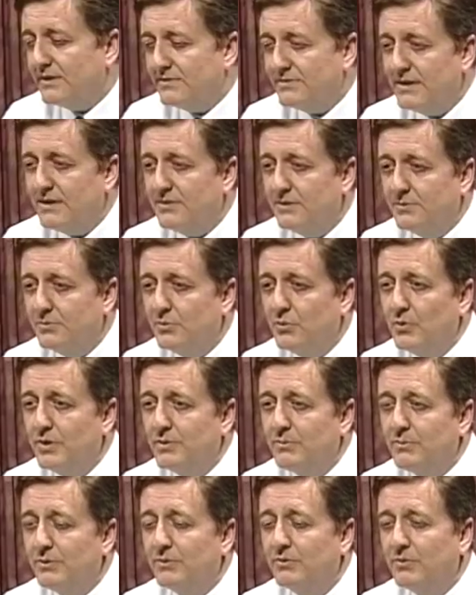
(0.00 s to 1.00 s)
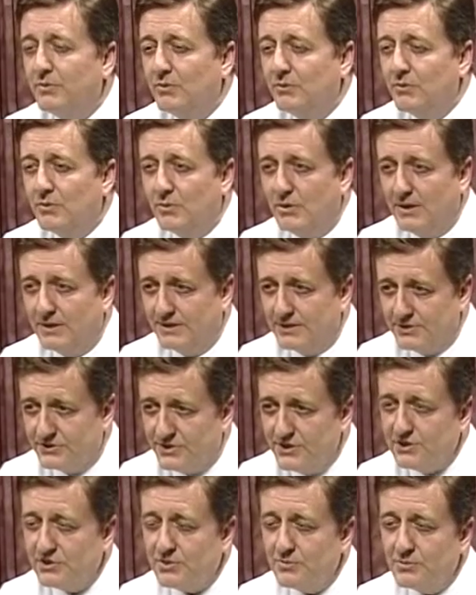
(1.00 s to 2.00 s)
valid point, but a
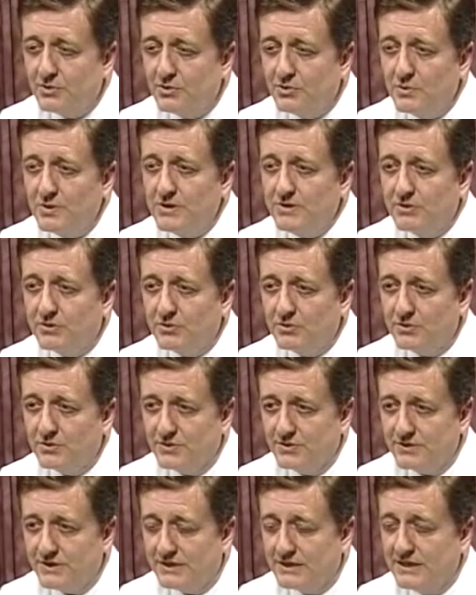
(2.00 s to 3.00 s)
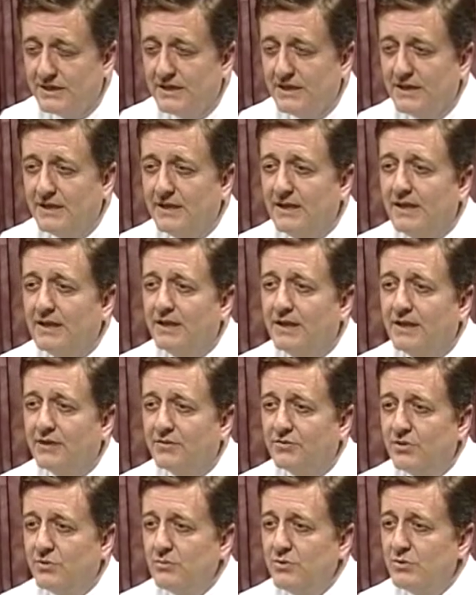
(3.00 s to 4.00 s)
distinction between the two is that if
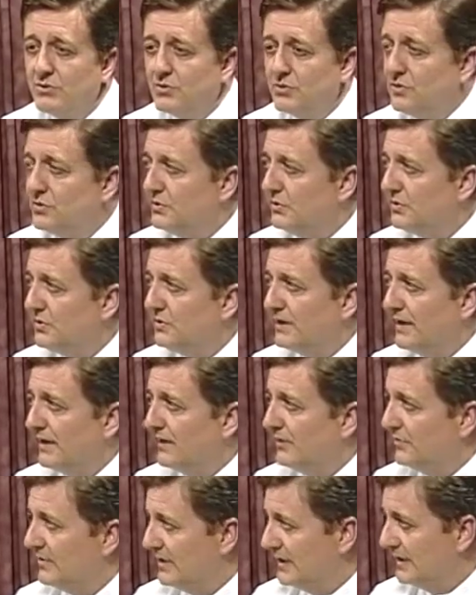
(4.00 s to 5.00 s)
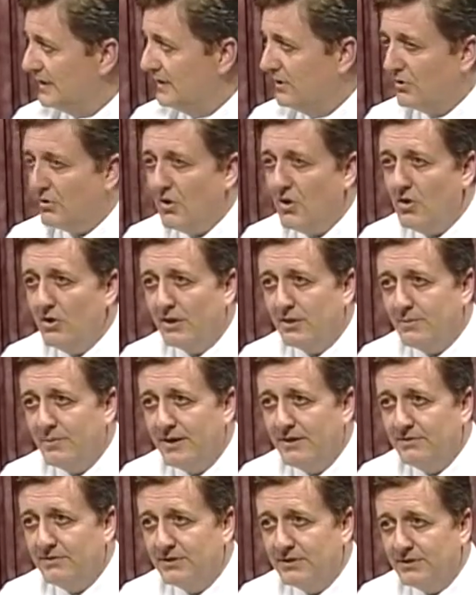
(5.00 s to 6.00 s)
someone chooses to drink an alcoholic
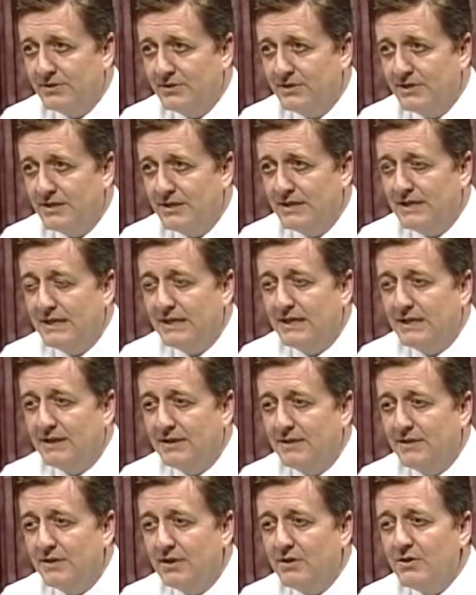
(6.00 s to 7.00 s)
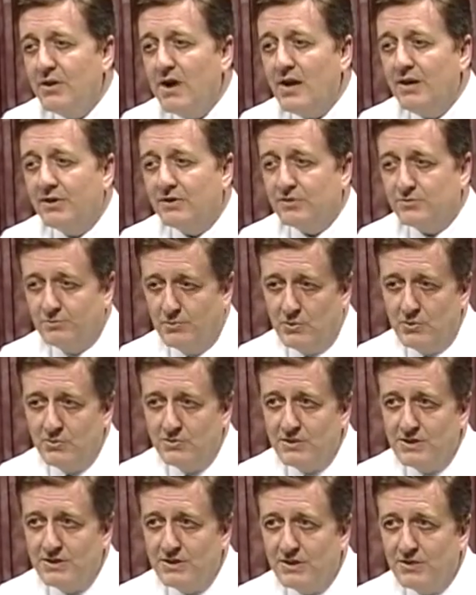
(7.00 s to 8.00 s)
beverage, they're not
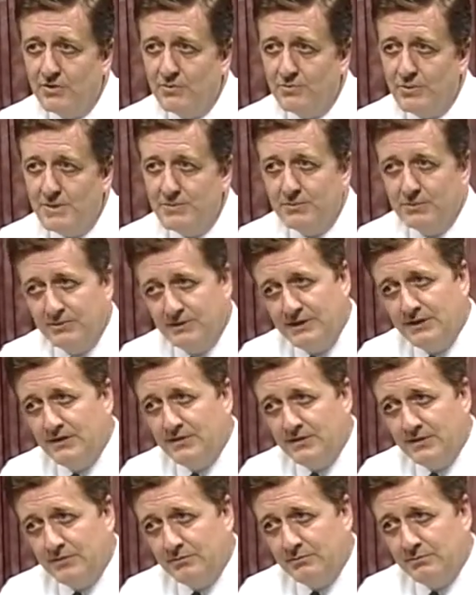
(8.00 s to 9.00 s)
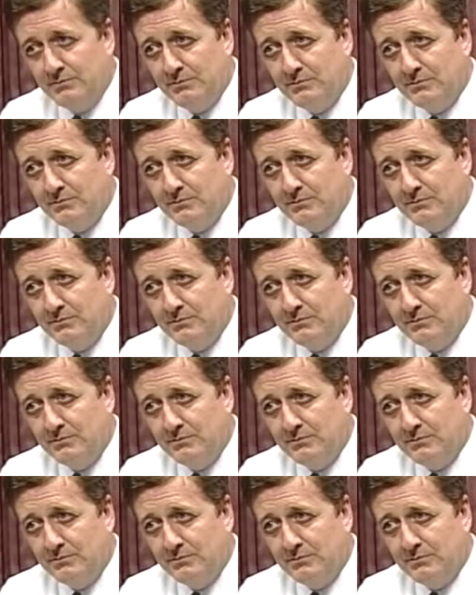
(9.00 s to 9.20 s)
exposing the other people near them